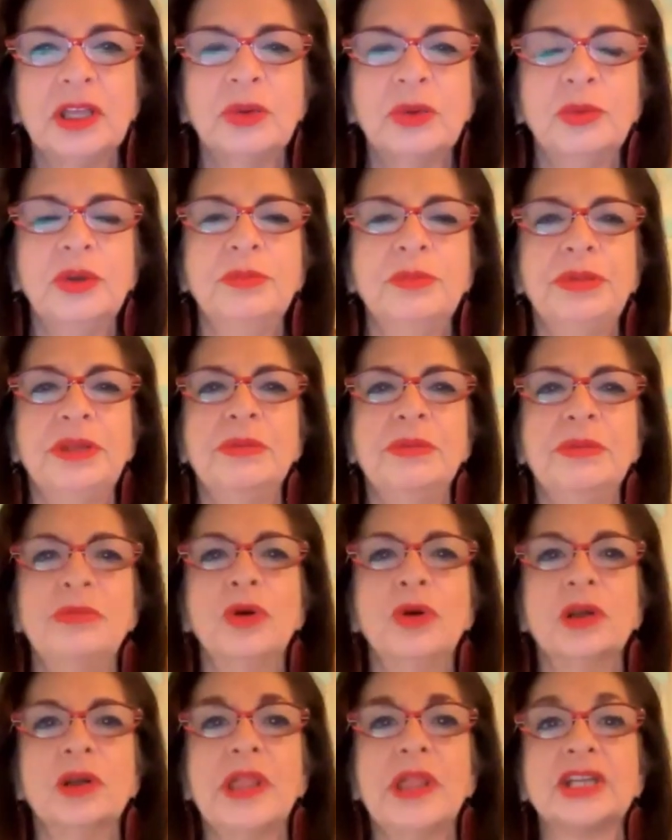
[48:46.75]
it would be
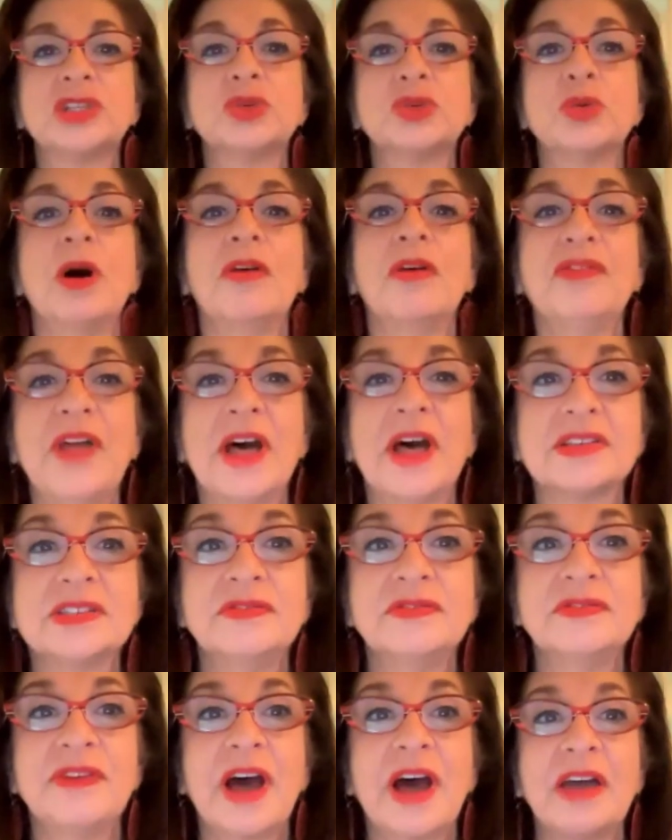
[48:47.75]
more like
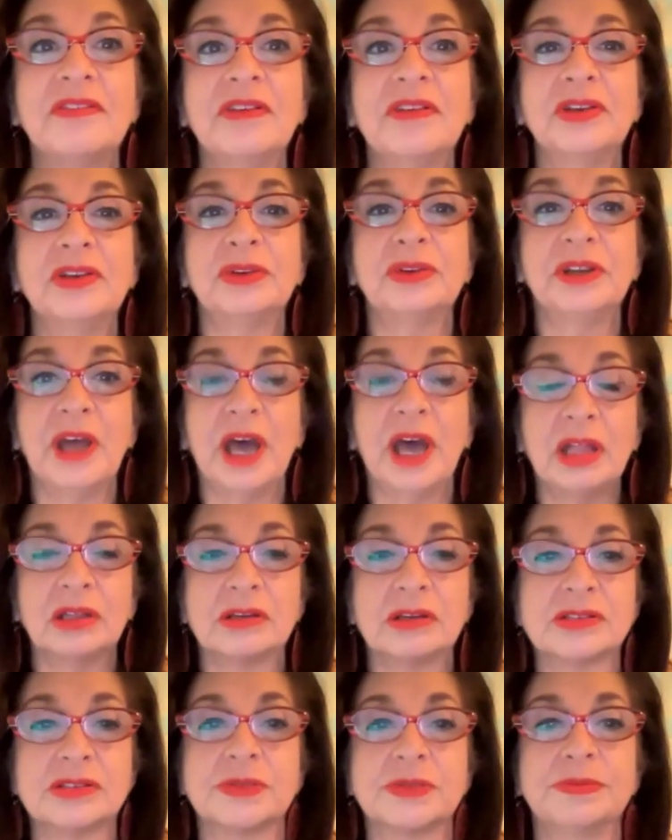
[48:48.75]

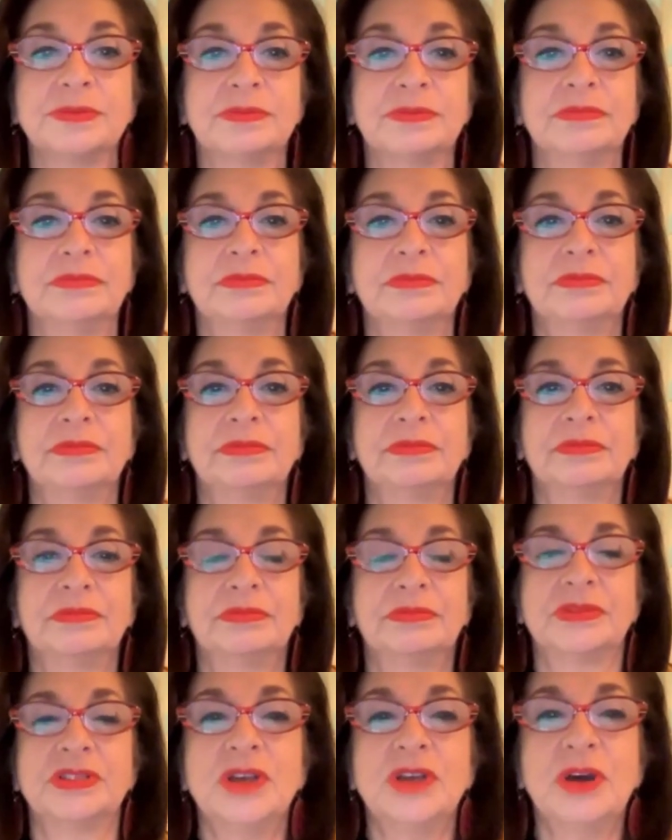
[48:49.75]
$12,500.
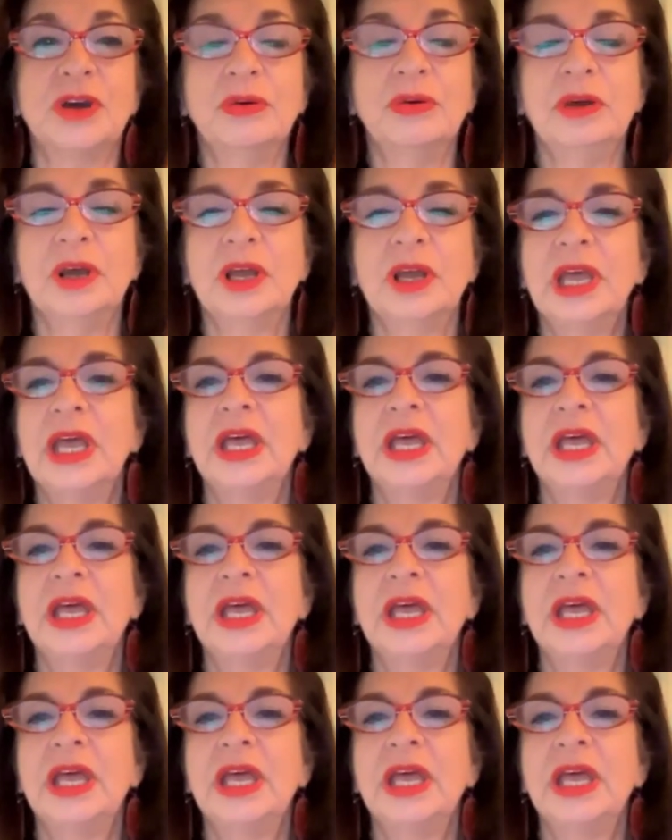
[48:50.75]
So,